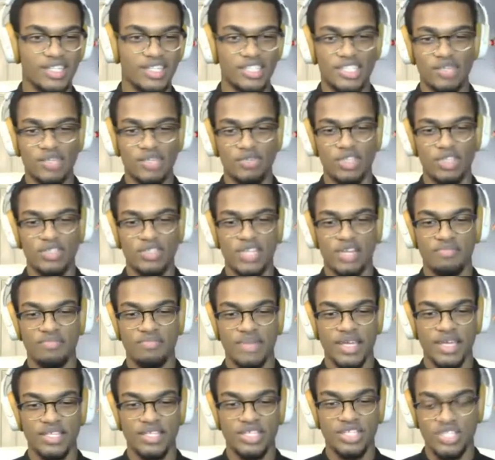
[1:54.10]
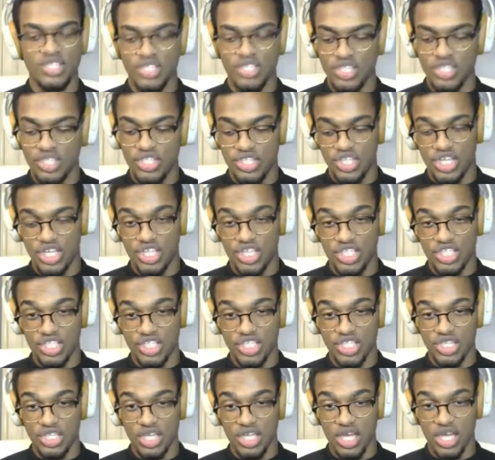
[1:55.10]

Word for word: see what the second page is. Just...